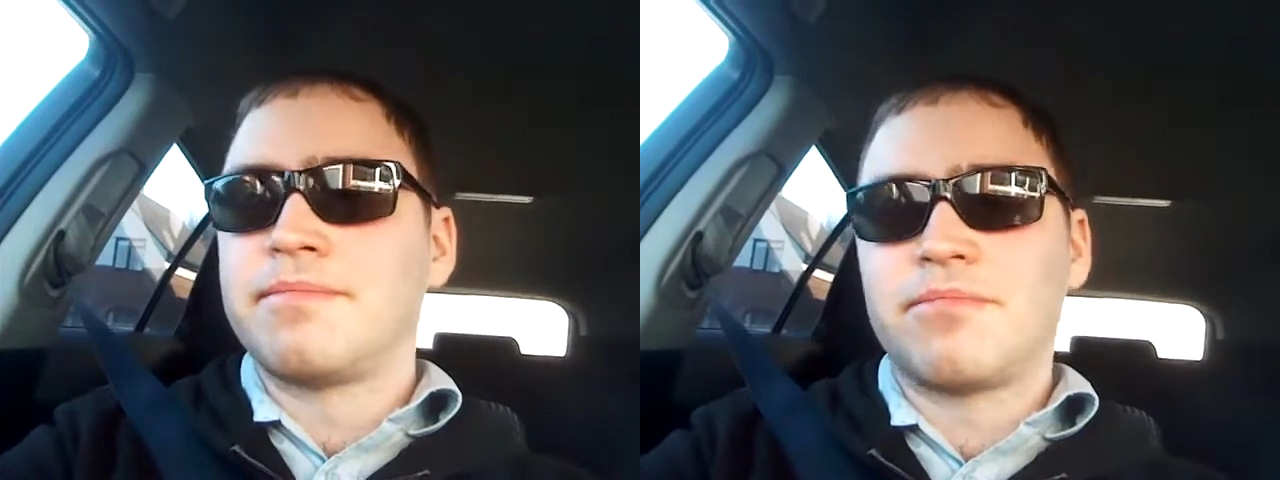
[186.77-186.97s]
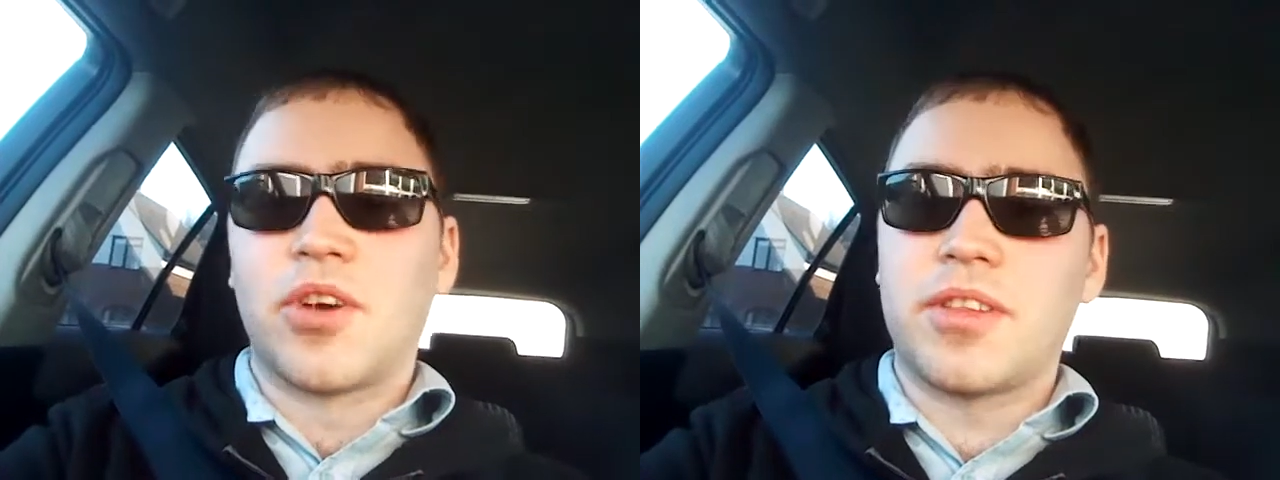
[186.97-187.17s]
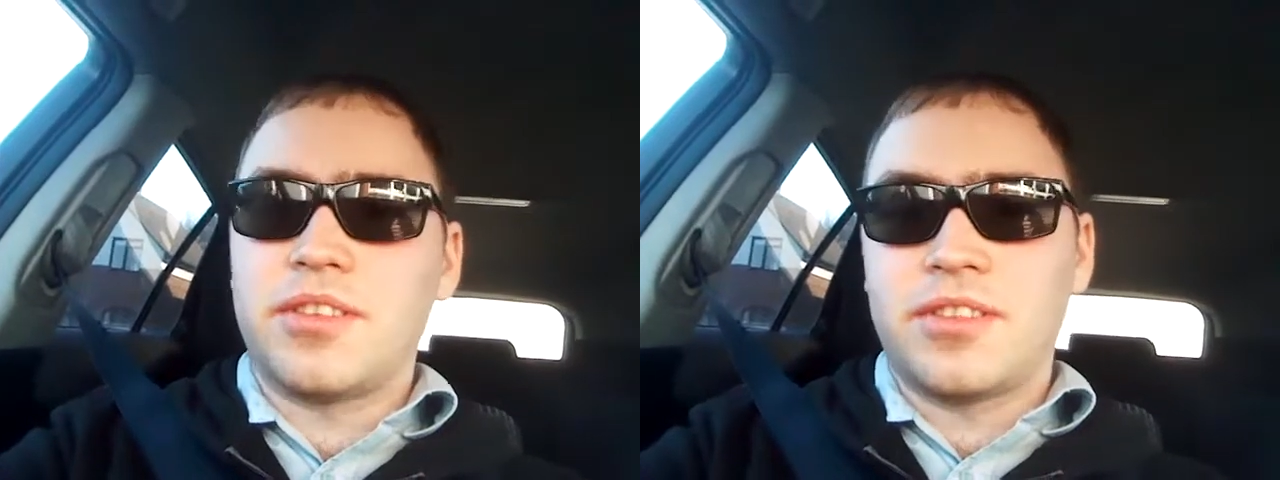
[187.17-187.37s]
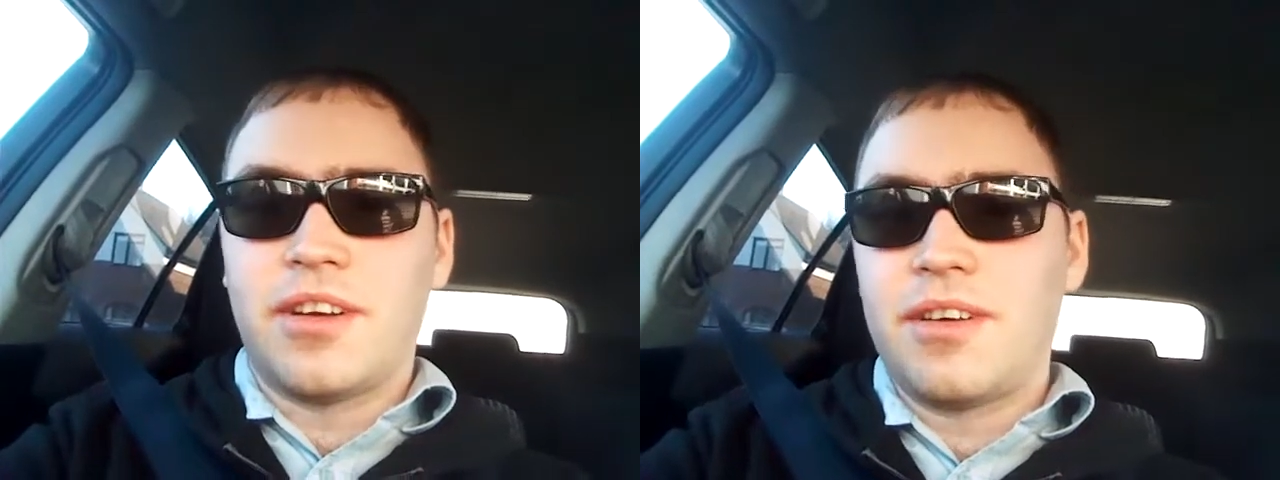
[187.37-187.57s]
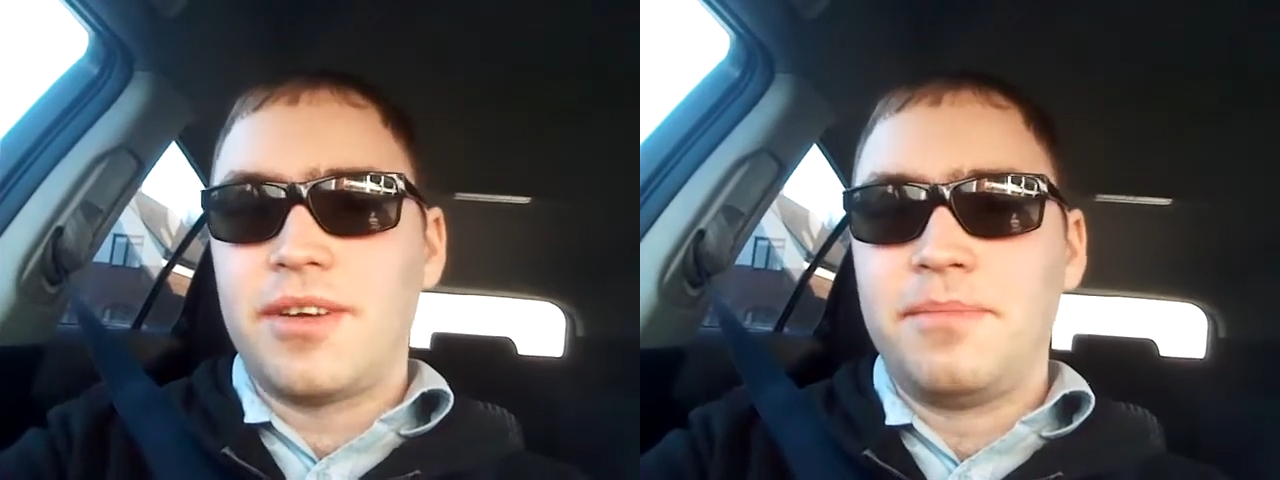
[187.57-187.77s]
not this
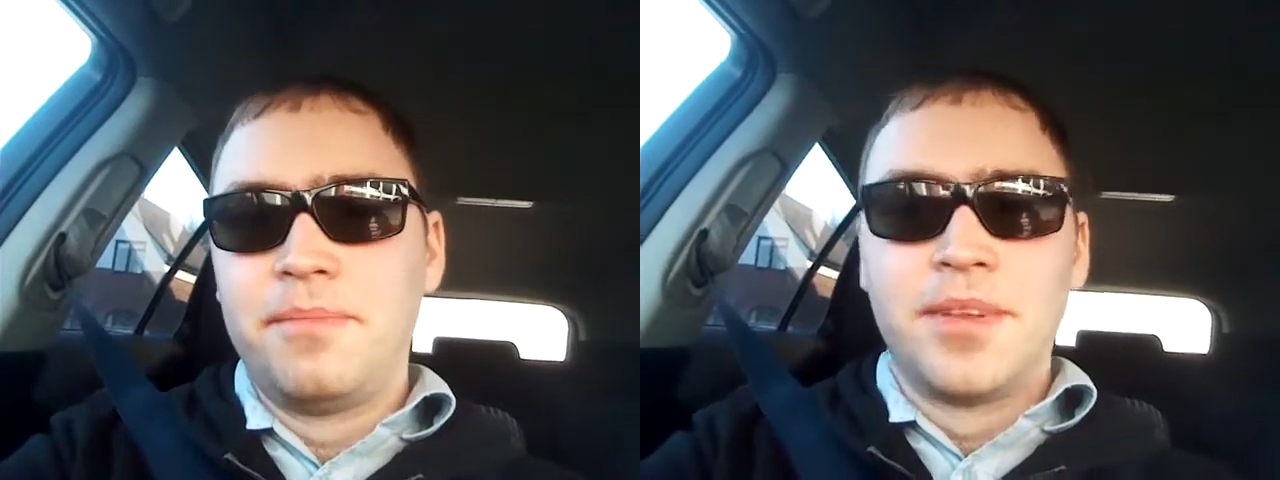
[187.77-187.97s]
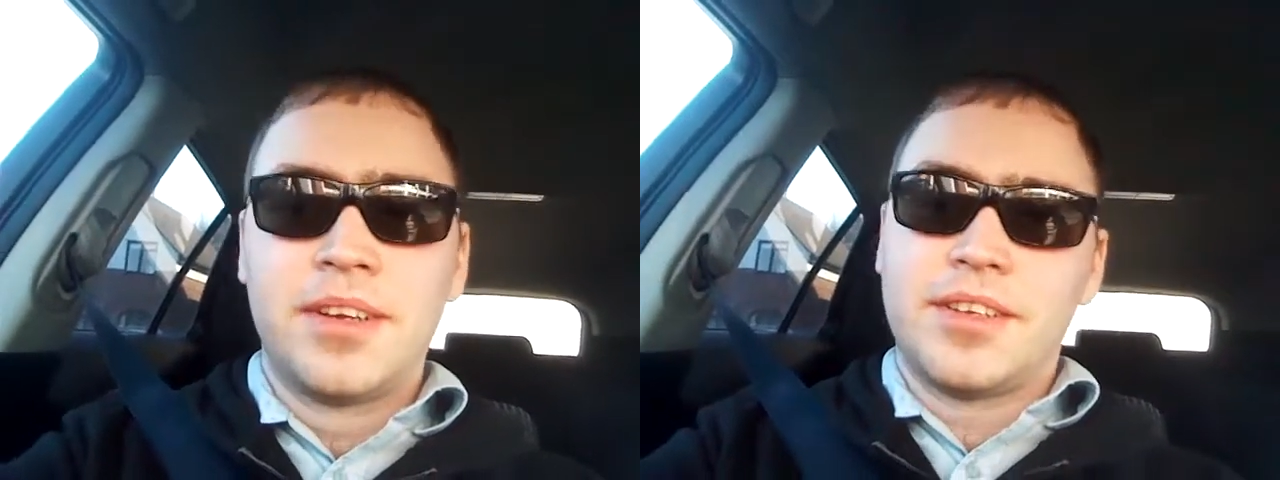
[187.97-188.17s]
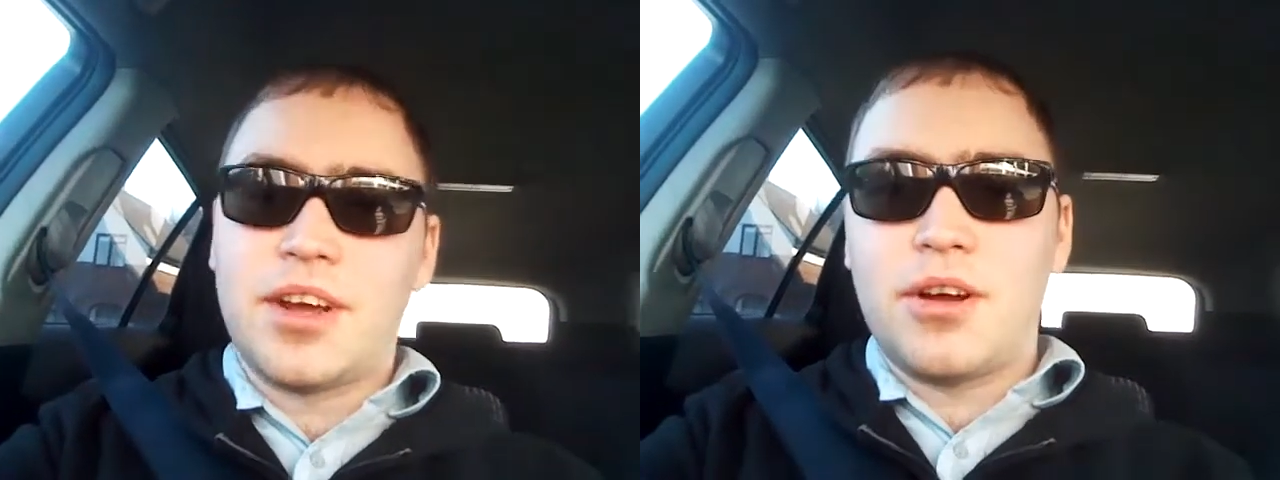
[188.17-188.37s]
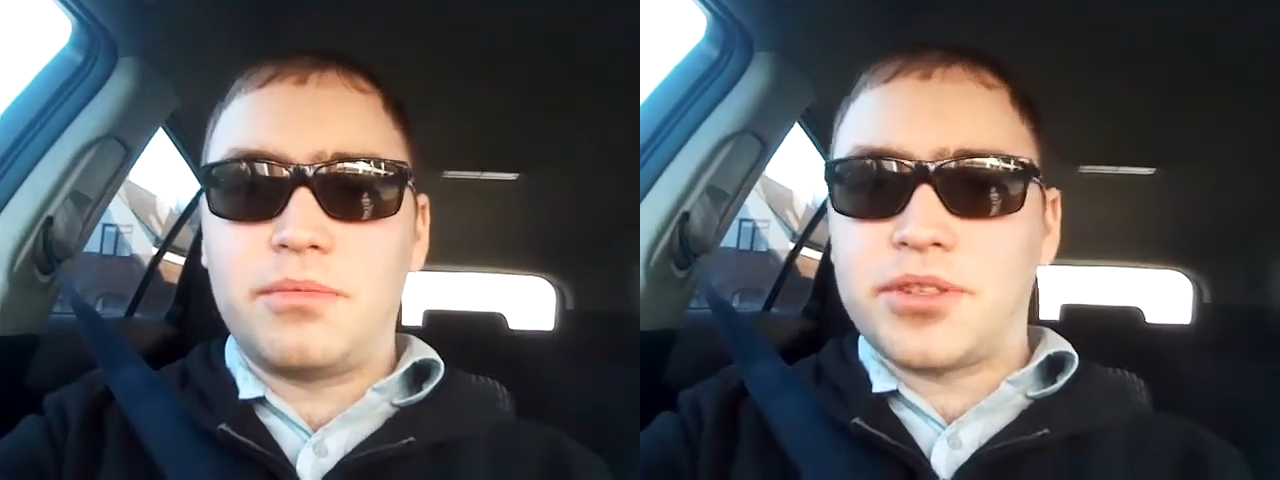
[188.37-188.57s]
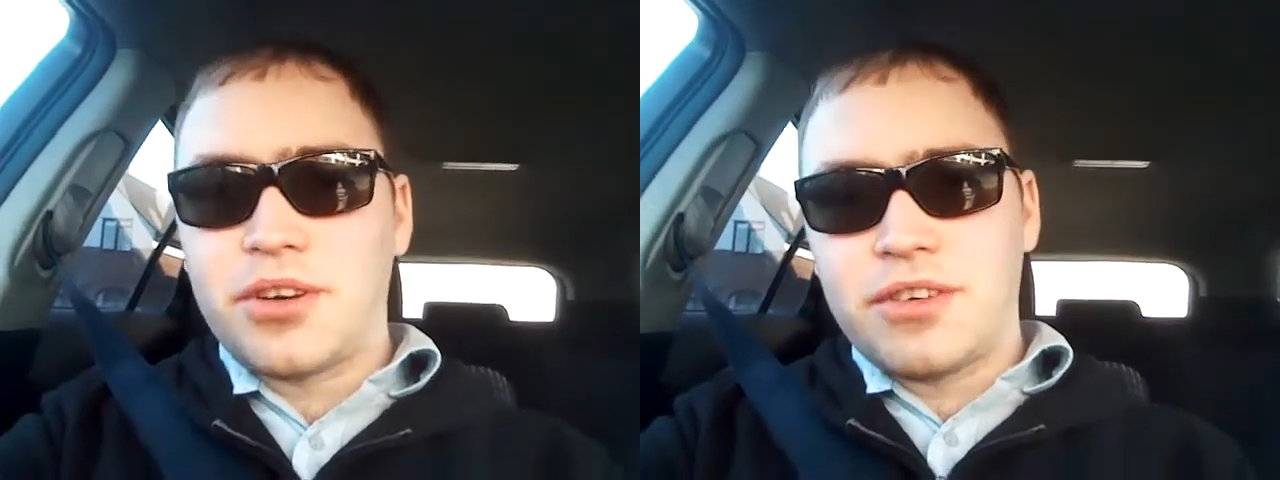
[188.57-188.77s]
time, nope,
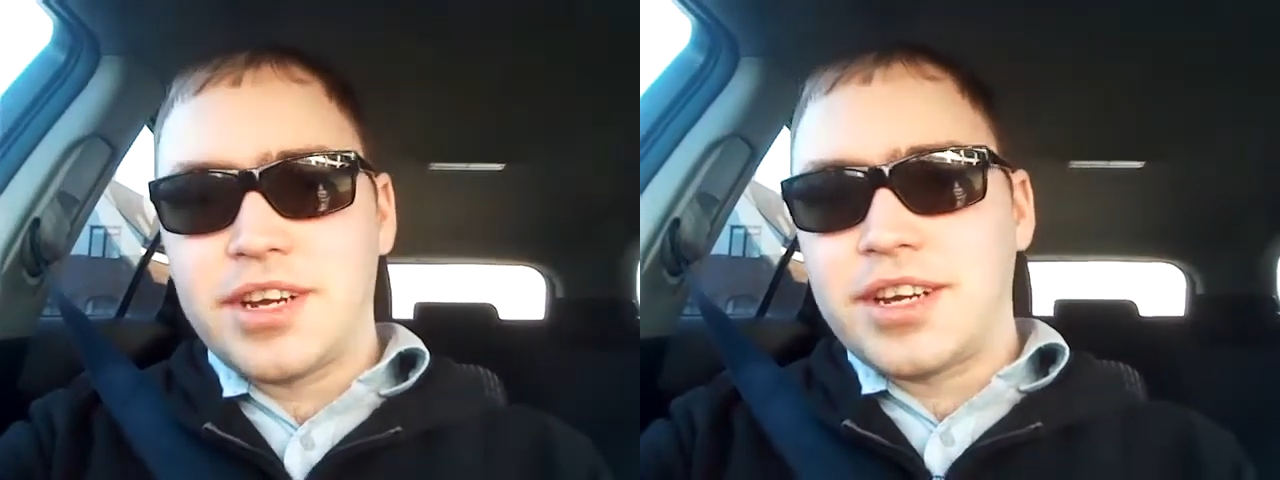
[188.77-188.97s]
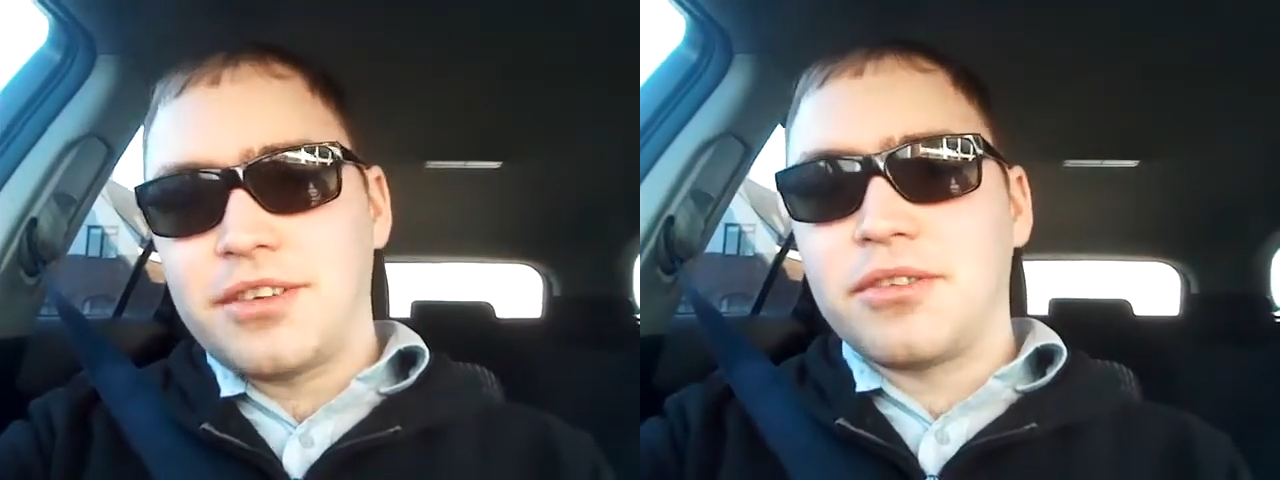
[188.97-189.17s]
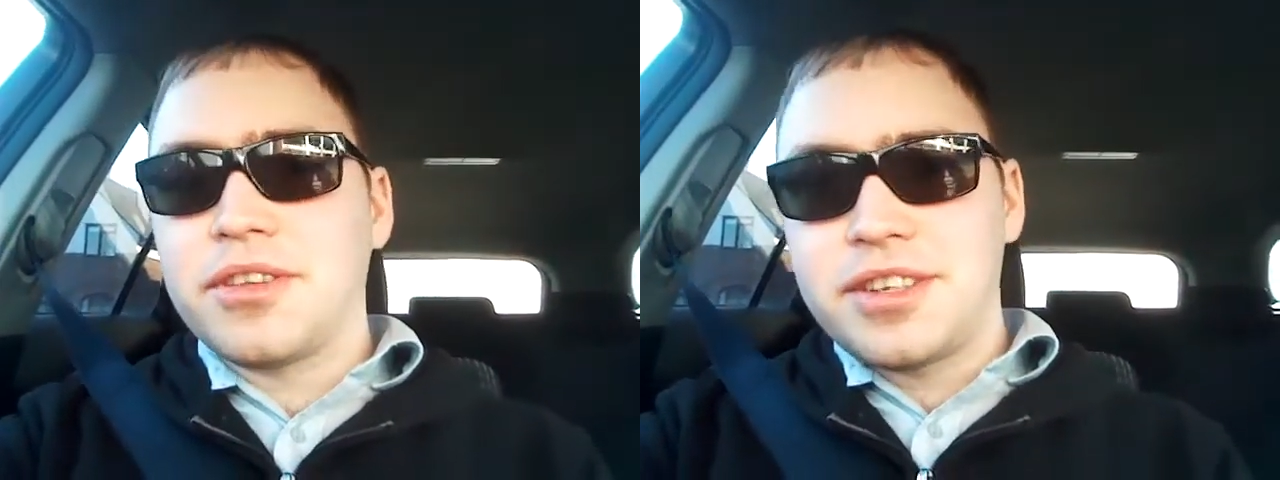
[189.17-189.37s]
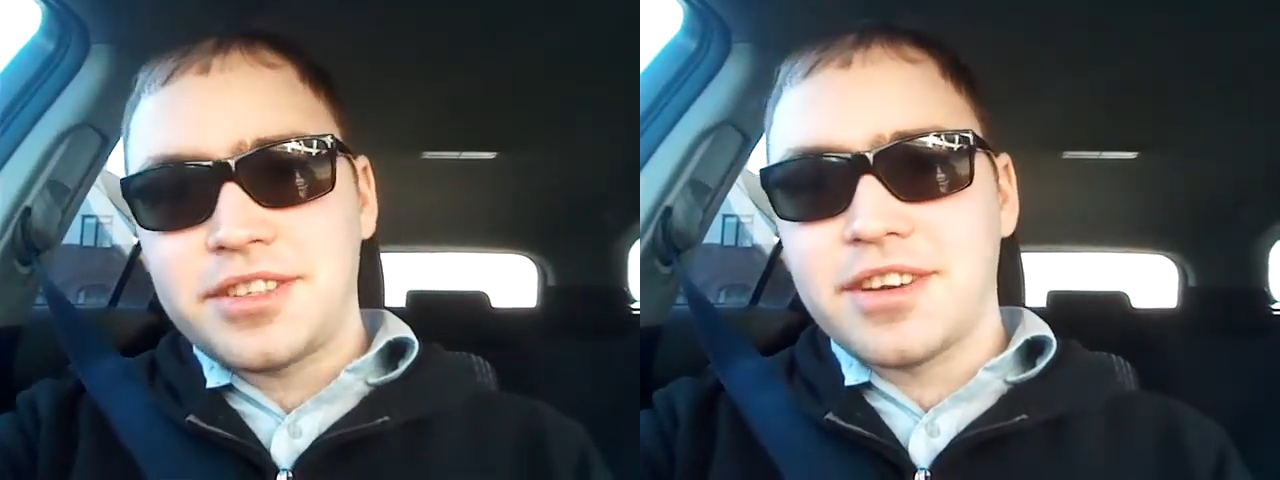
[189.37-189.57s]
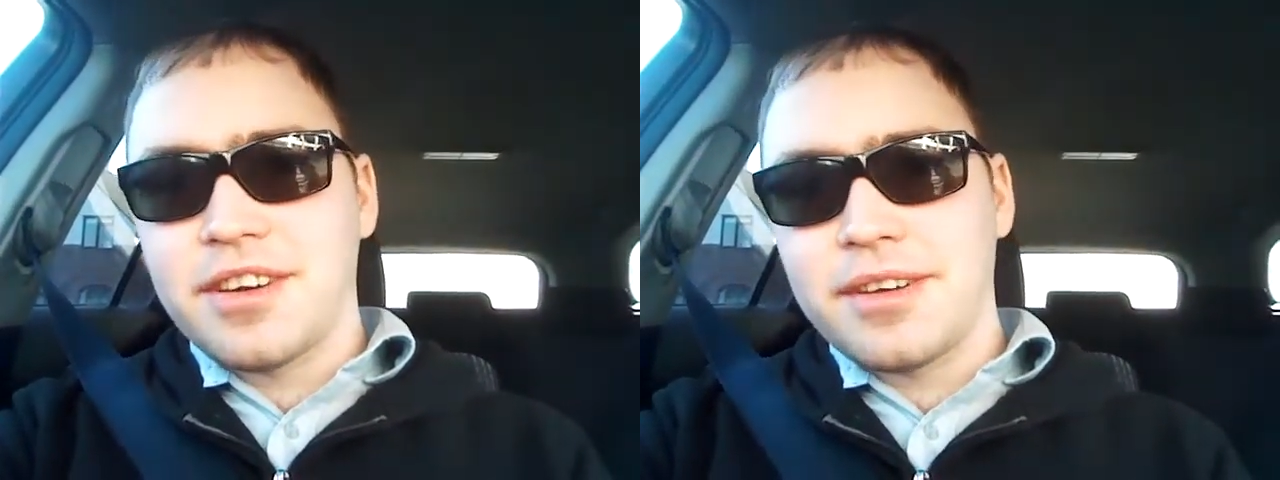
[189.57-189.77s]
sorry, not this
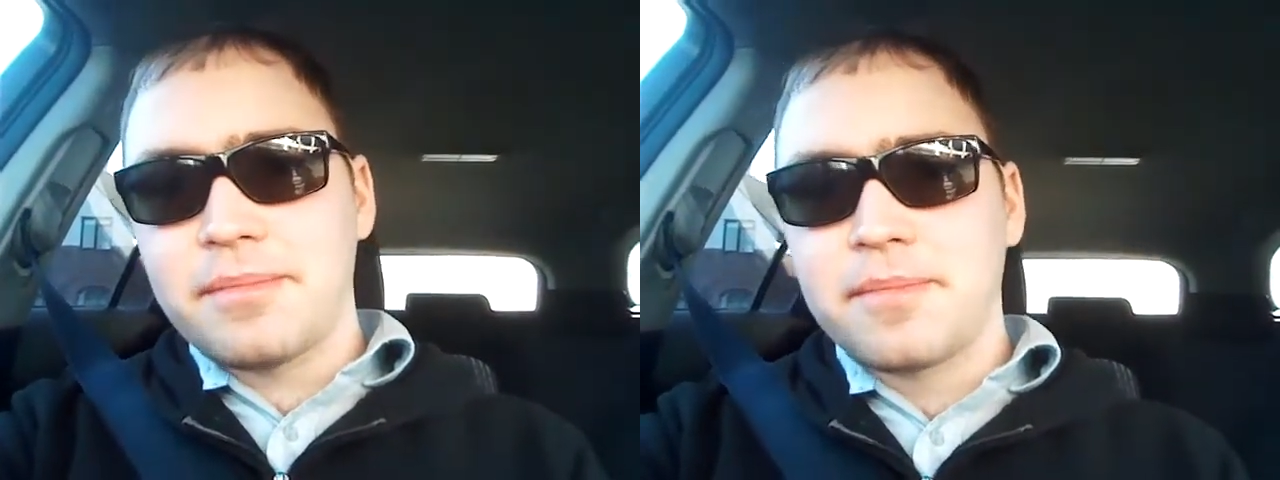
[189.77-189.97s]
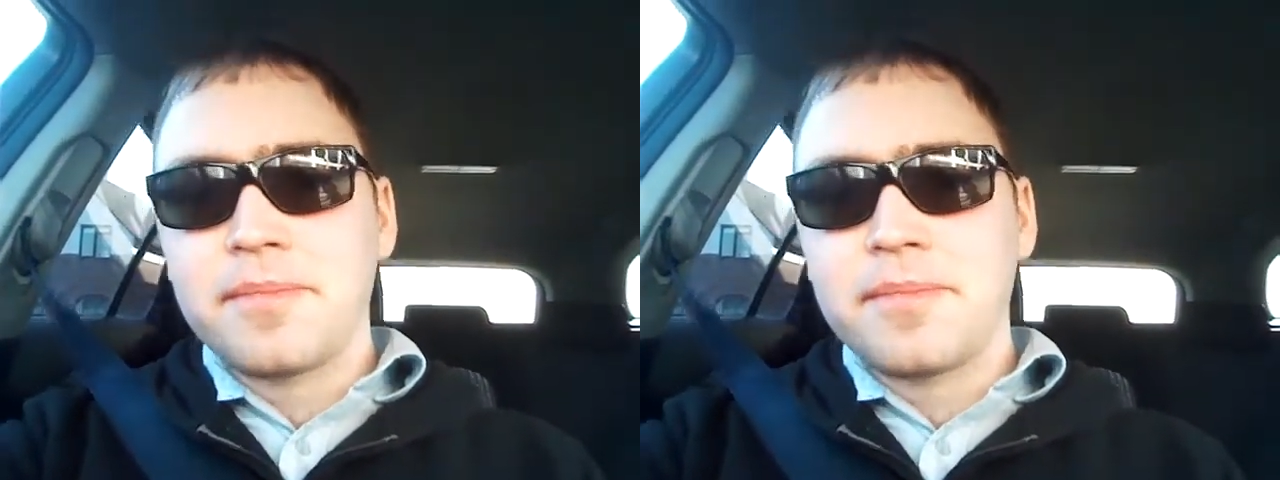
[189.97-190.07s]
time.